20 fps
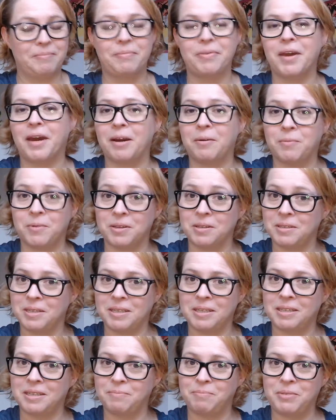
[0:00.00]
I want it
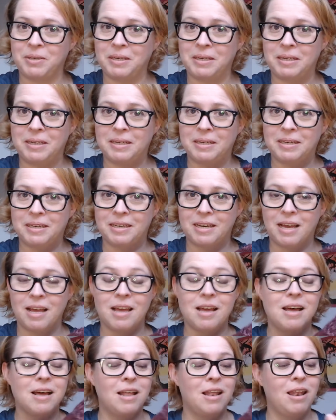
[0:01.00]
to be
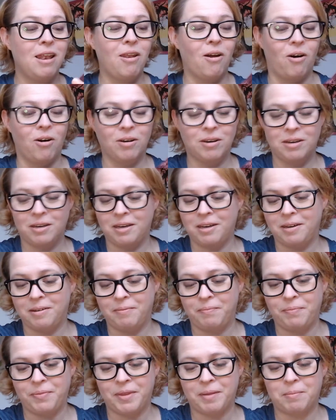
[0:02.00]
long,
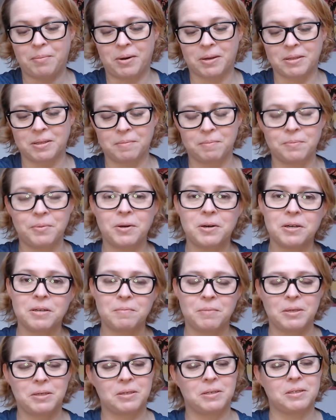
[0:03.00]
the bottom part,
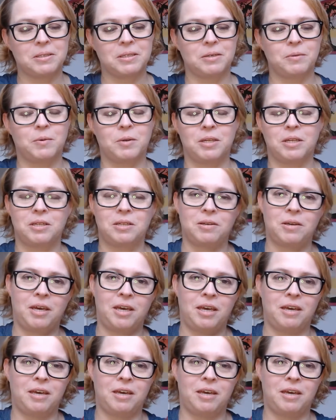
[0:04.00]
because I wanted to have